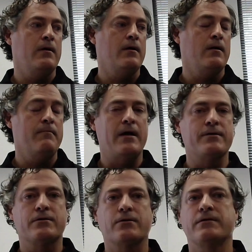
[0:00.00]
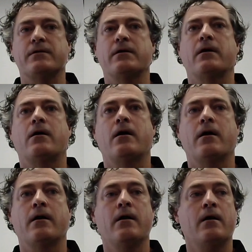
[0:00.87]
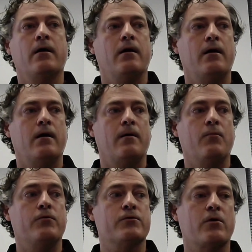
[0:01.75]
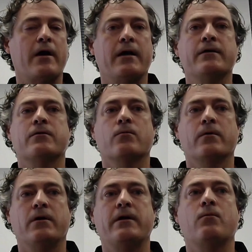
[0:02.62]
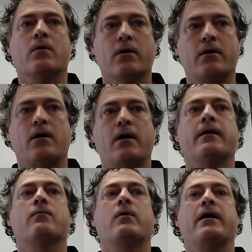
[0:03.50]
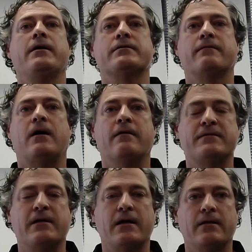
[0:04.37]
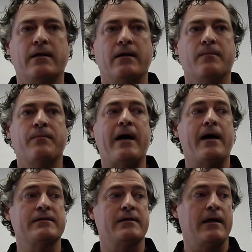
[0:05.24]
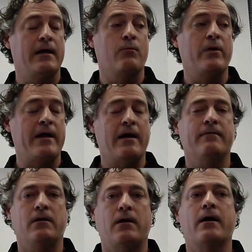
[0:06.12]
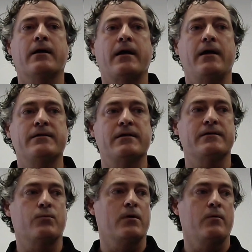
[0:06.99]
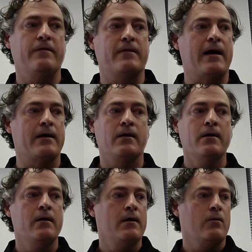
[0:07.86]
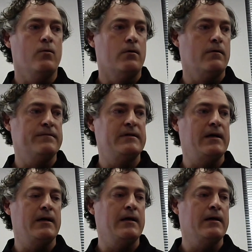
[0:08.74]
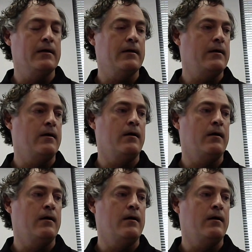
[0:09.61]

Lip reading: measures, that are trying to really work on ways of offsetting the impacts. And we have a lot of cases where we've got wolves denning